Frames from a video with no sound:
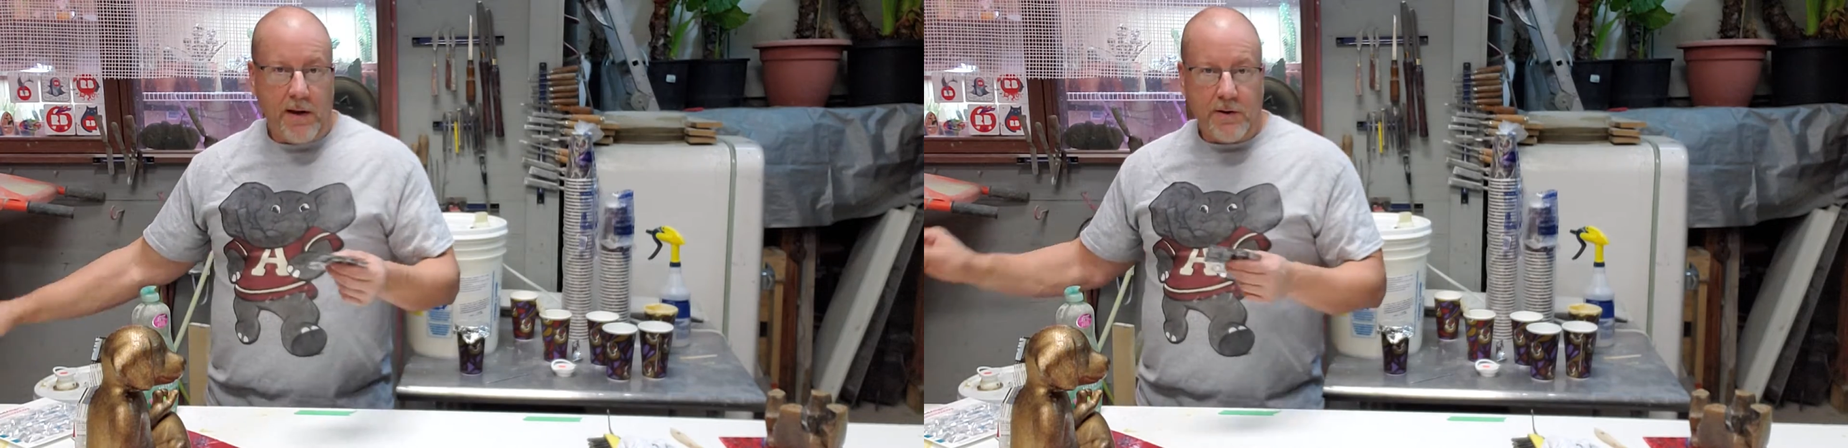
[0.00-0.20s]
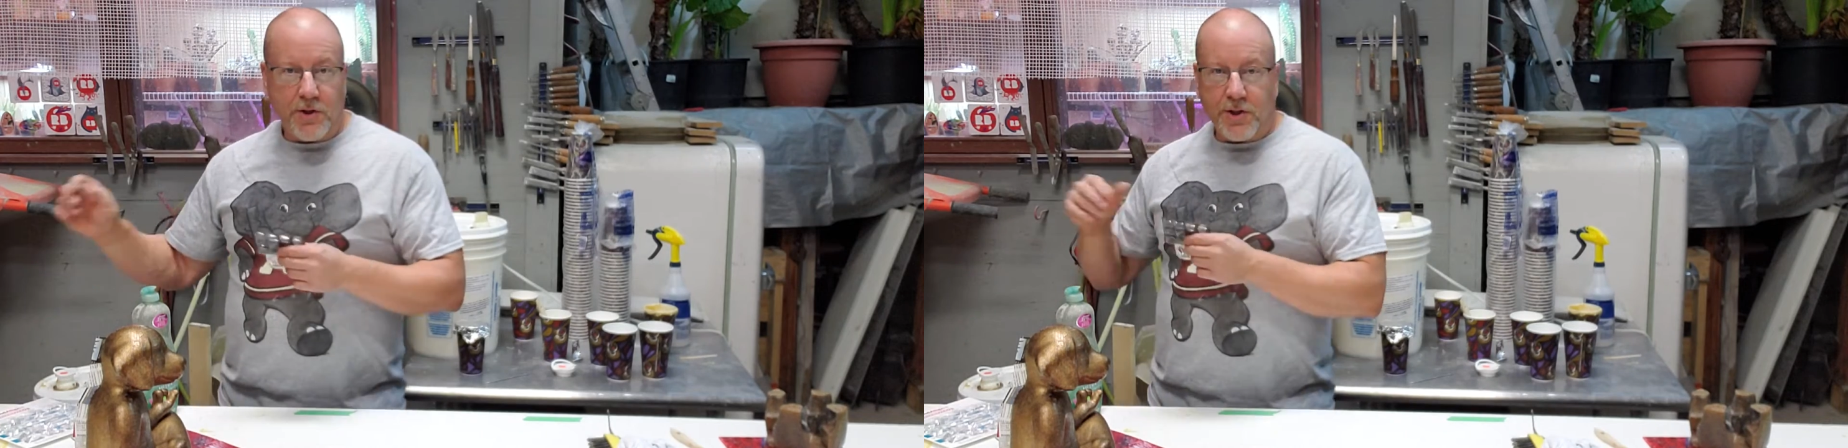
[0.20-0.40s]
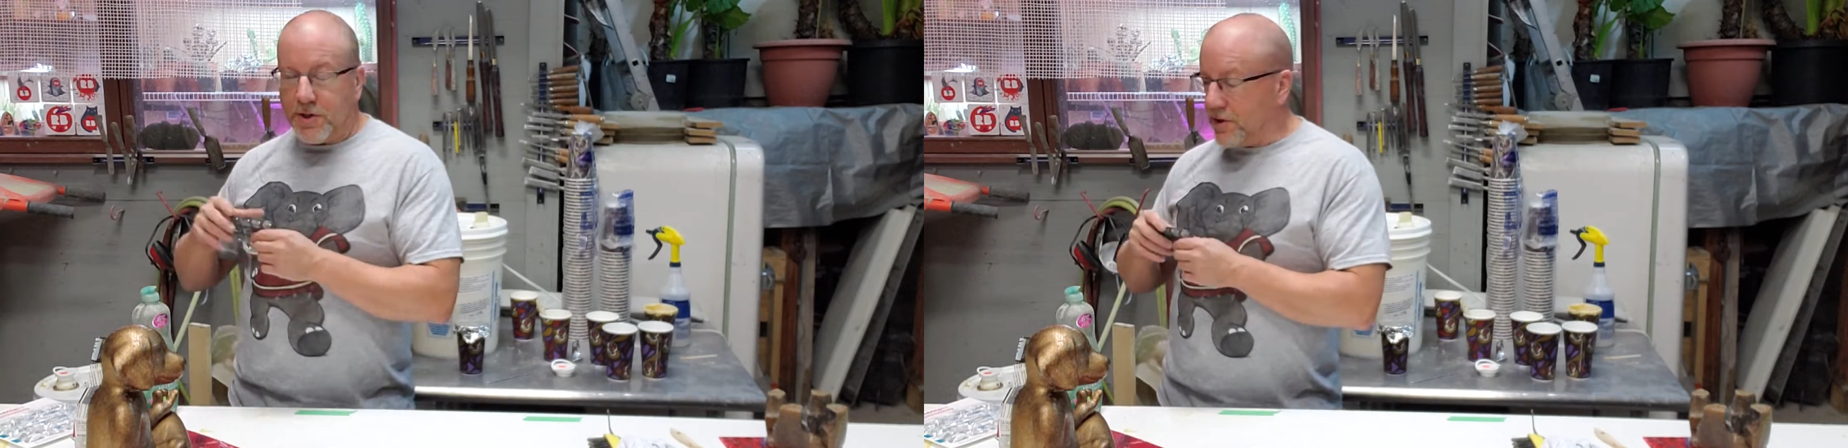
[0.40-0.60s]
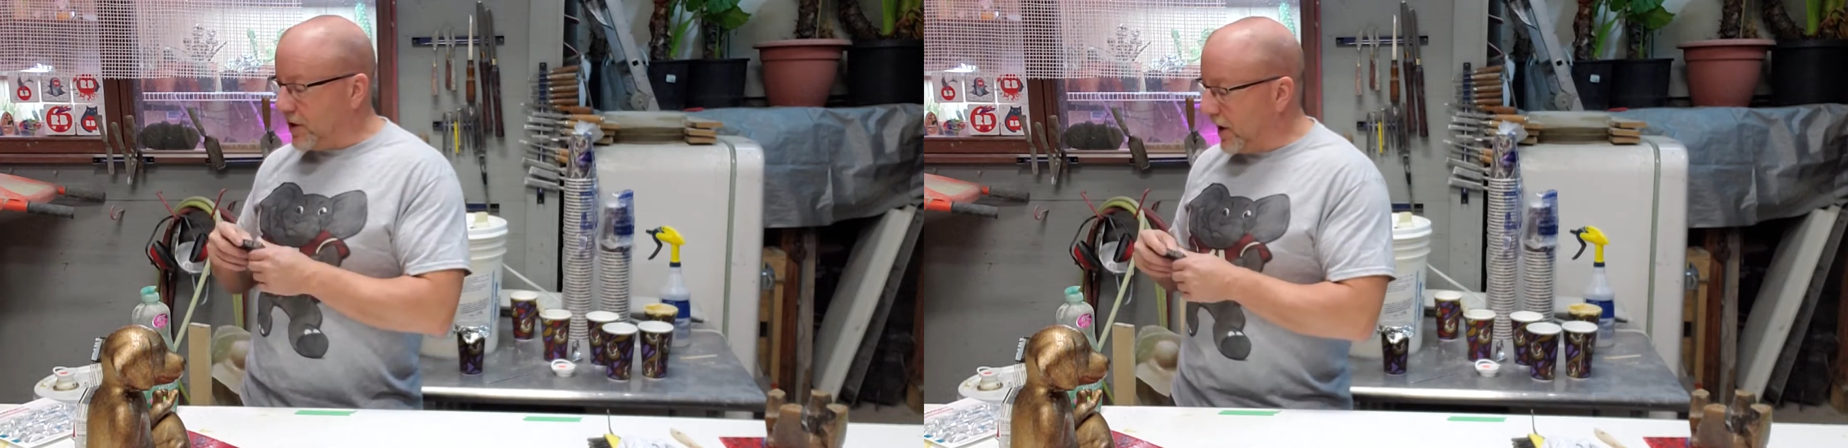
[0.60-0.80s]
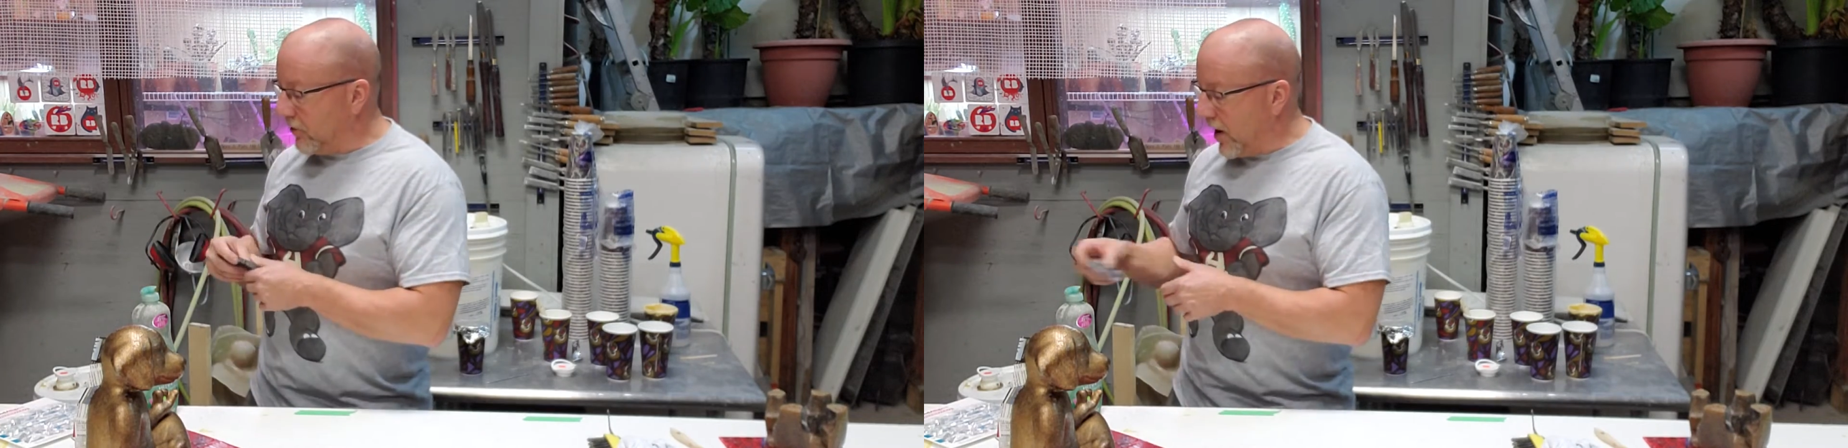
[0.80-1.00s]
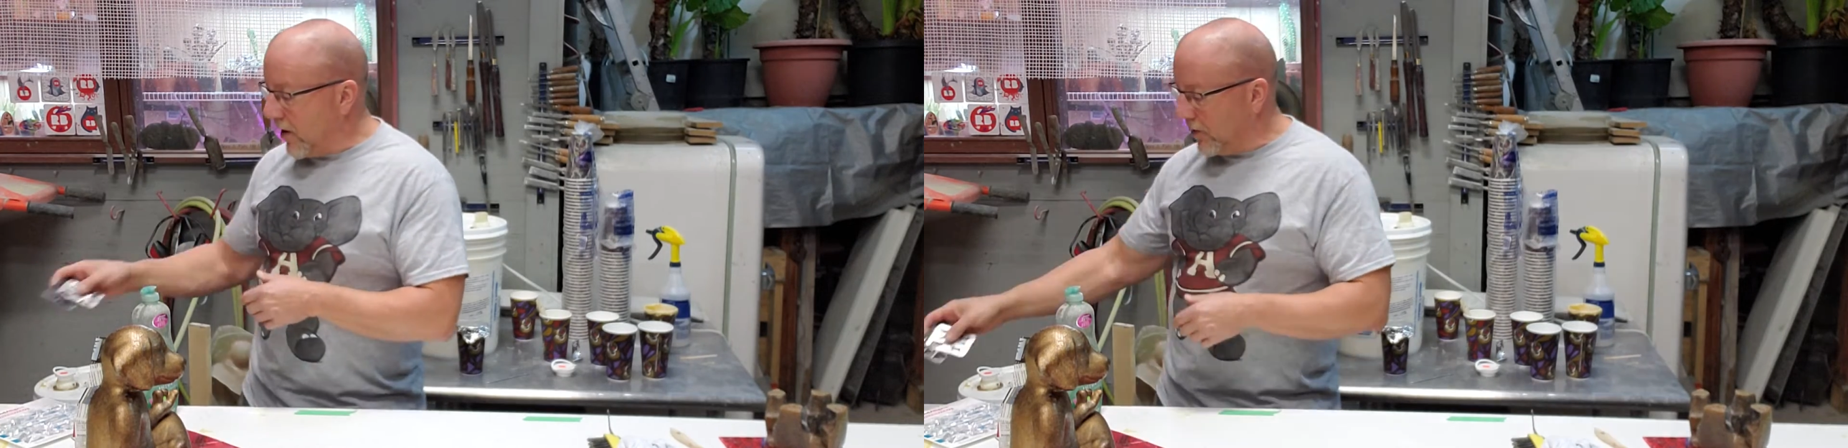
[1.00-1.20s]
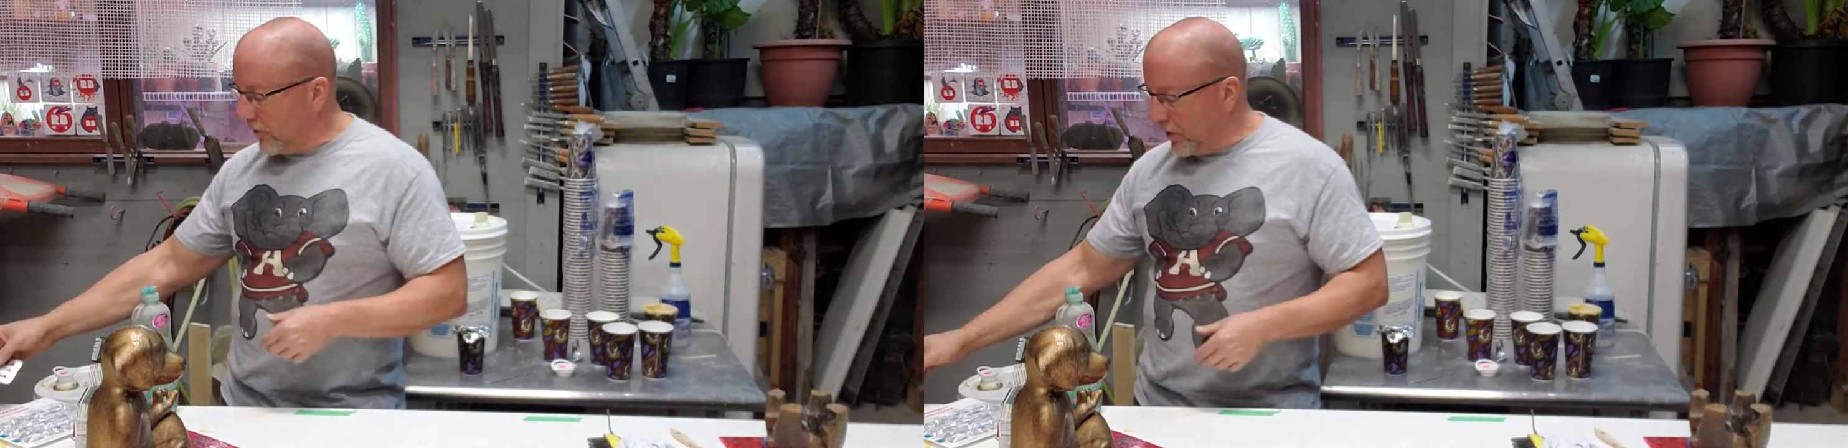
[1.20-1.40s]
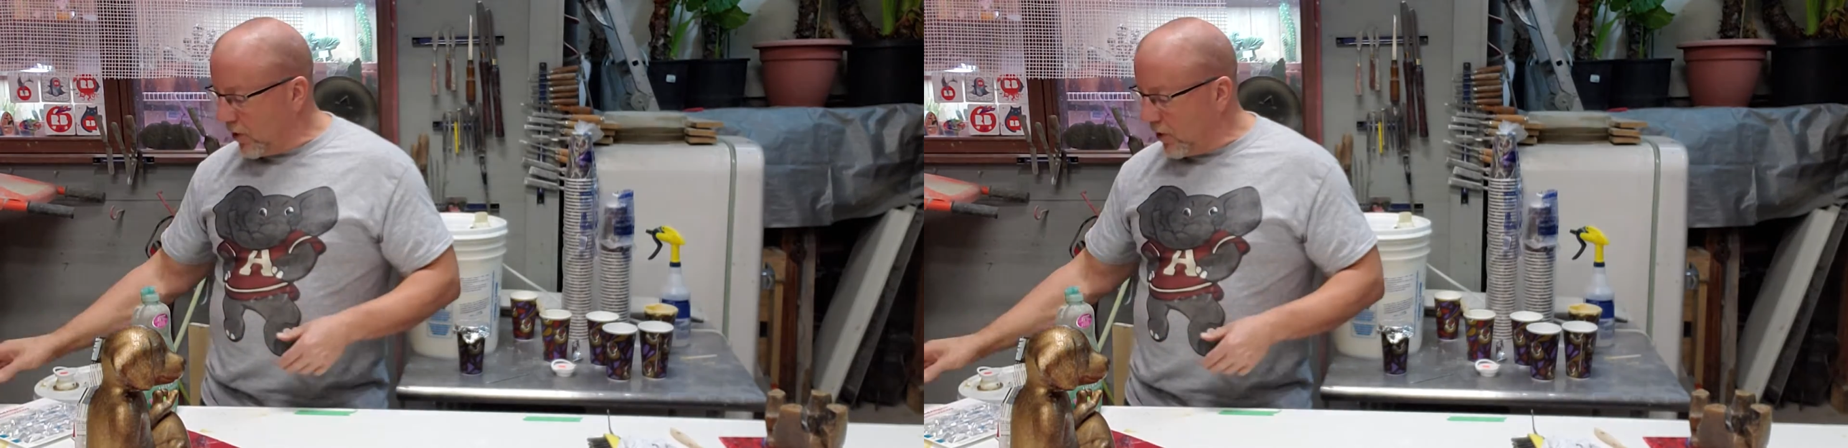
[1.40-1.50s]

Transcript: just sitting around. If